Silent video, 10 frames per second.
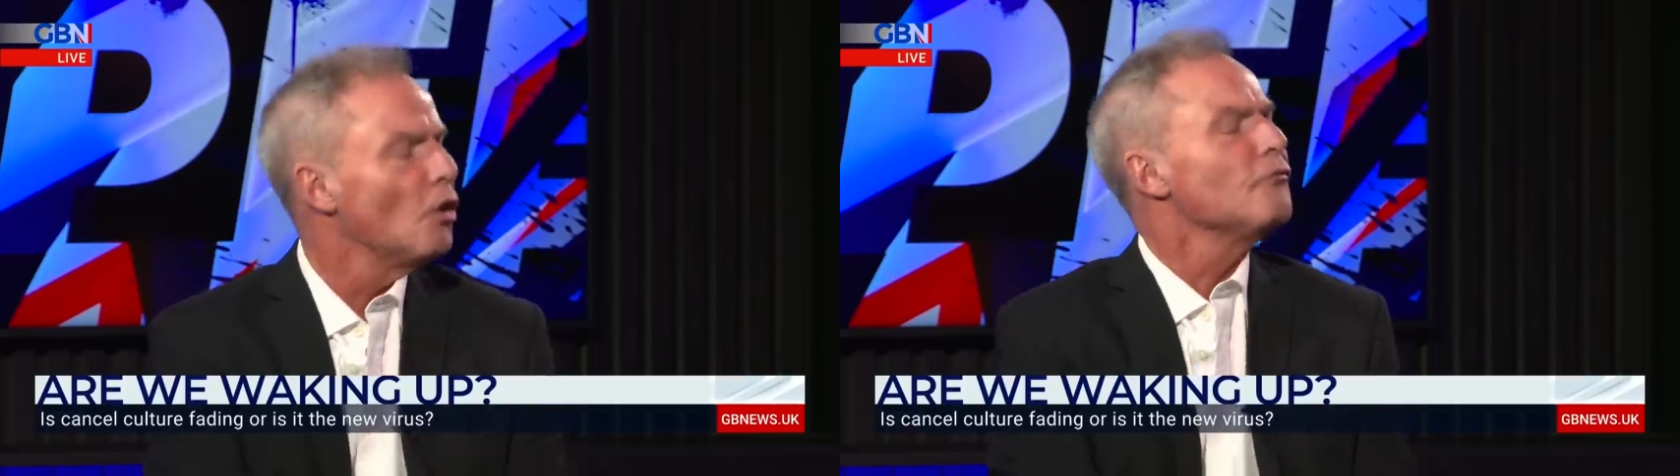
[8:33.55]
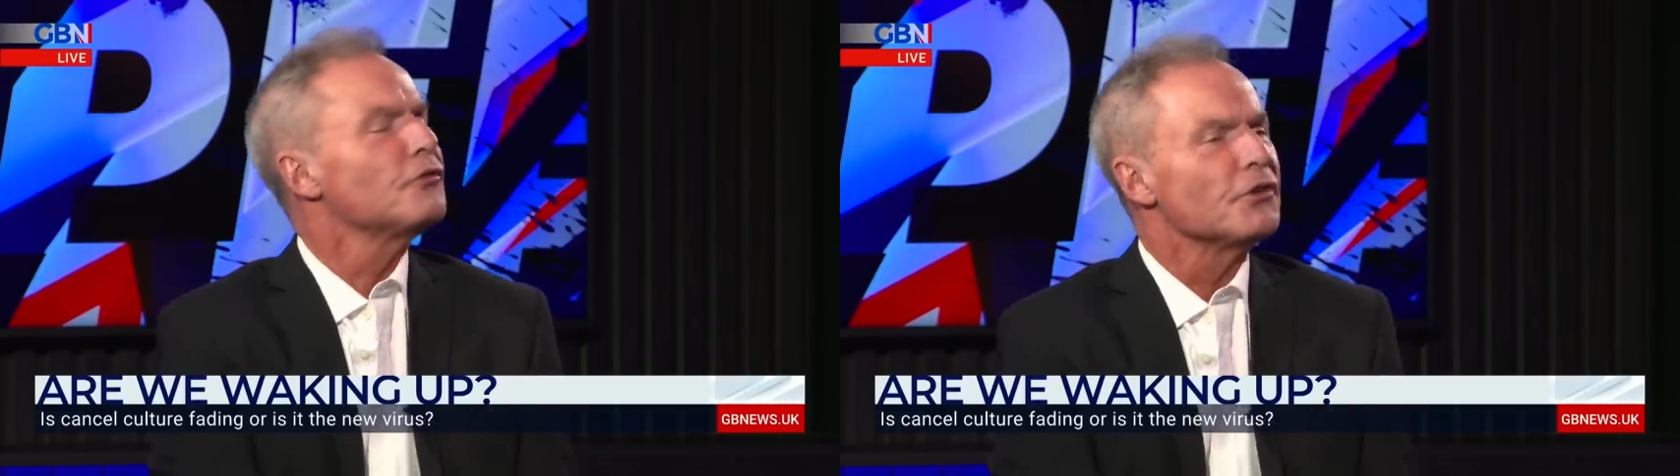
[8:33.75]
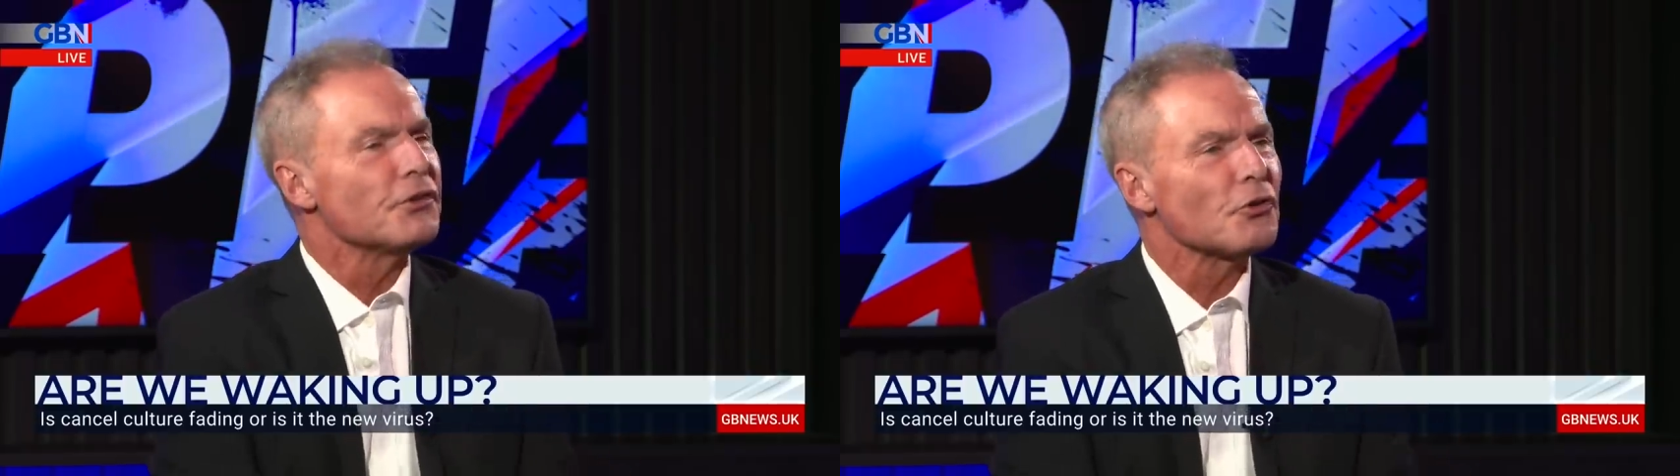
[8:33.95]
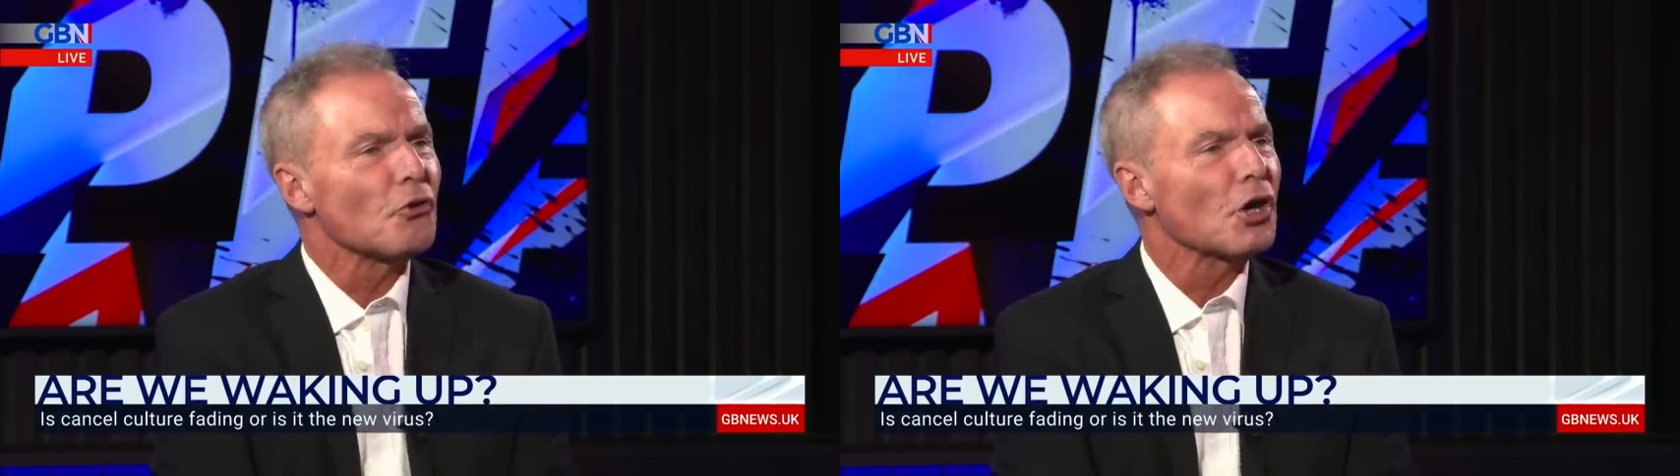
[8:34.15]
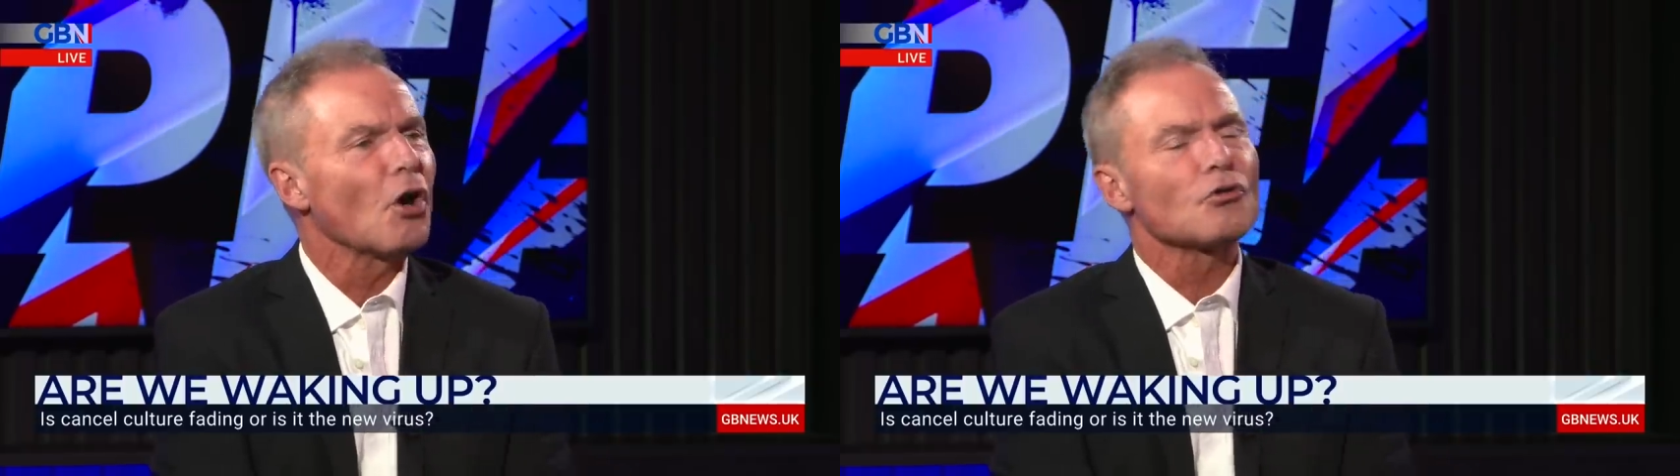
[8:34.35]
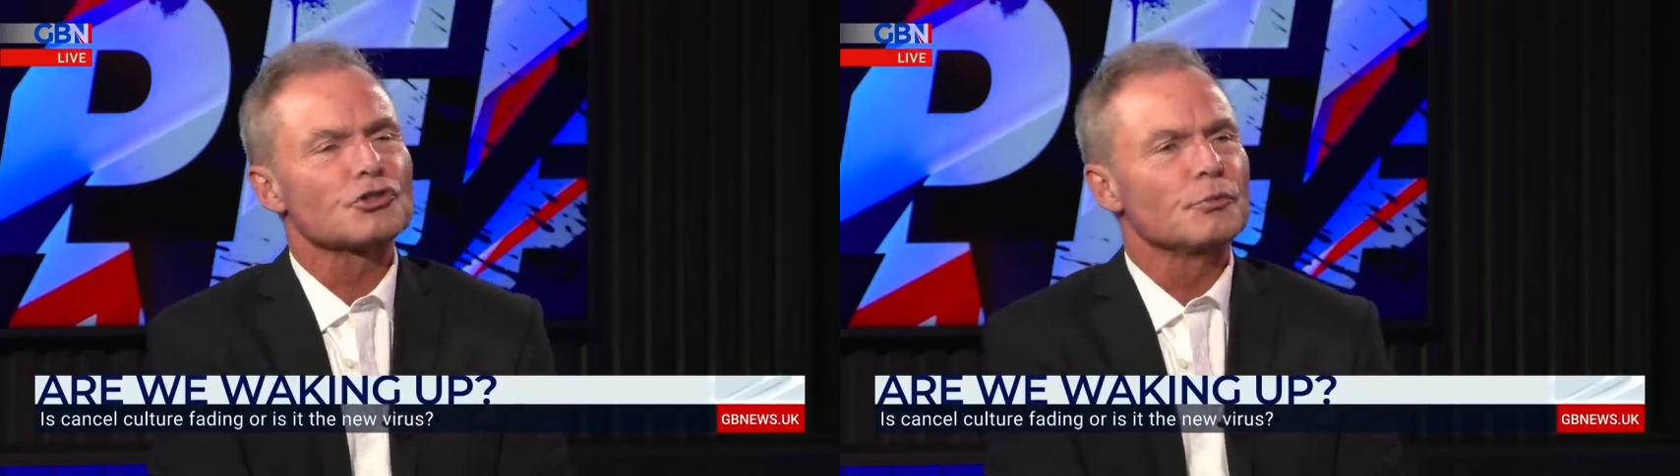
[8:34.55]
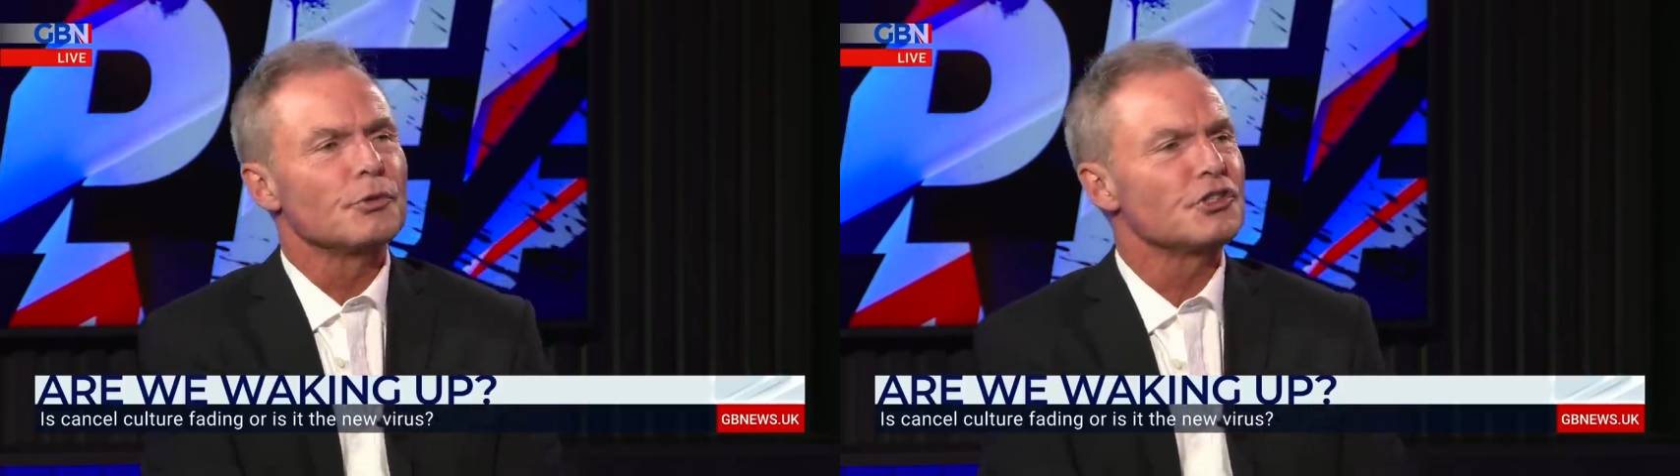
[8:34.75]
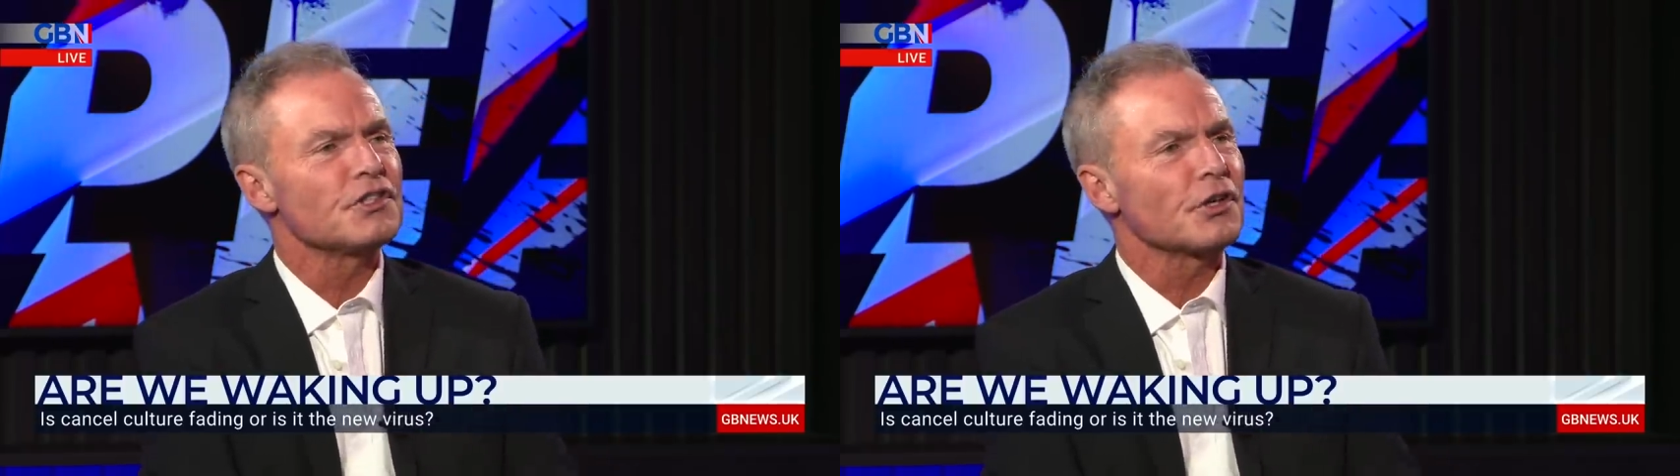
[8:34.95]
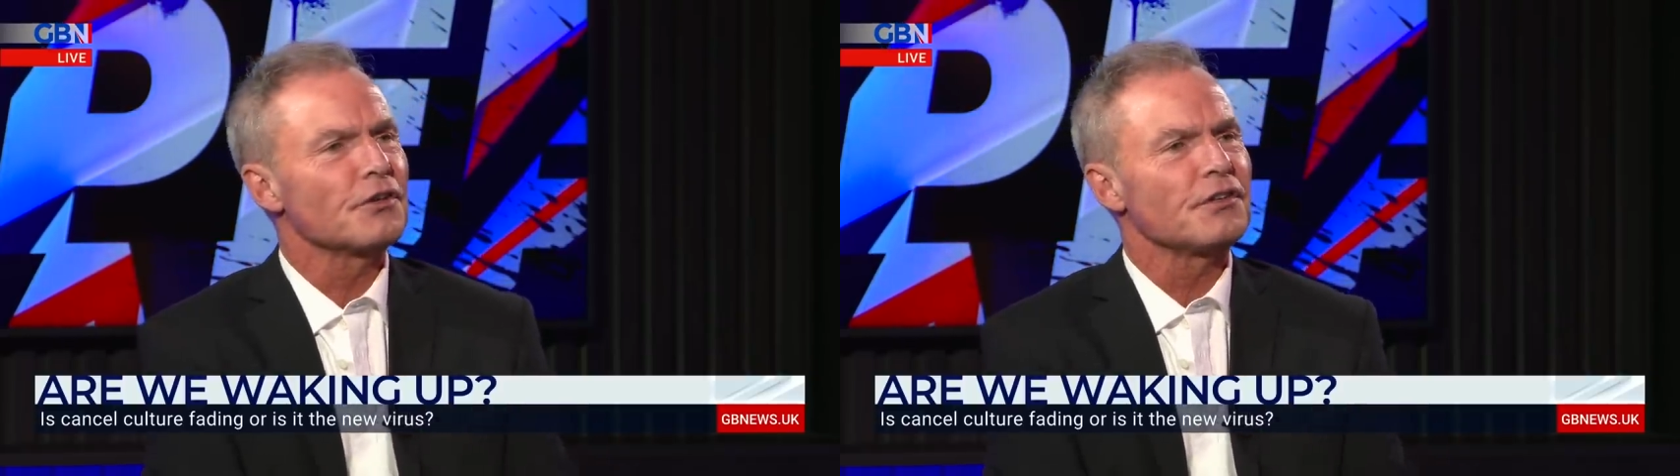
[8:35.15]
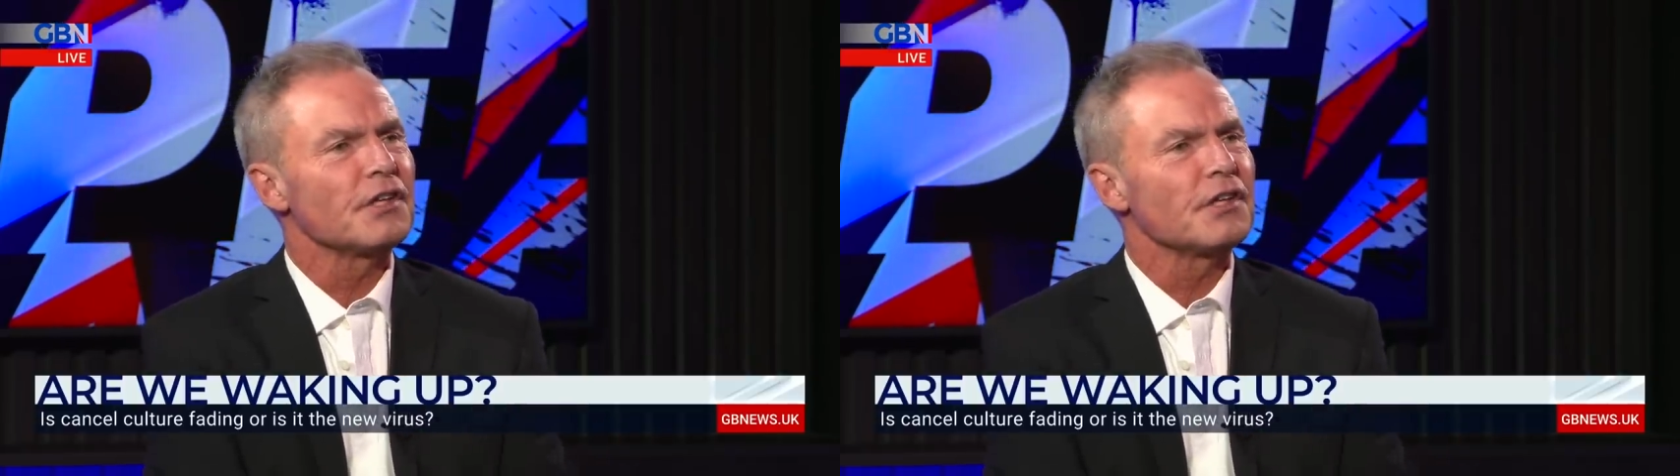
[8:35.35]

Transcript: confident or a culture which is going